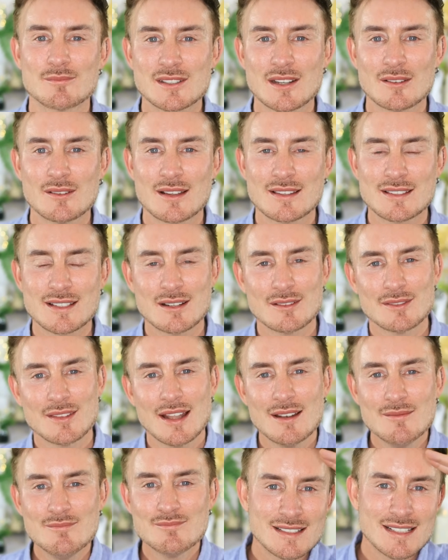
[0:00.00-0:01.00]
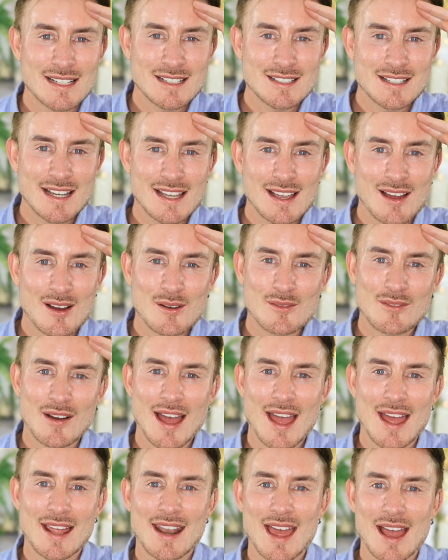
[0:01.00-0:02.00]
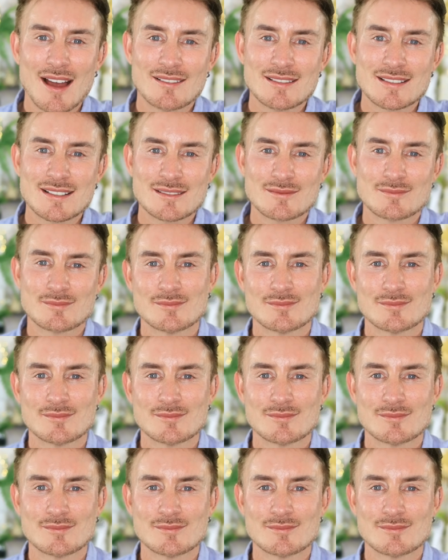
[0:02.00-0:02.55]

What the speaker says: So until then, TJ over and out.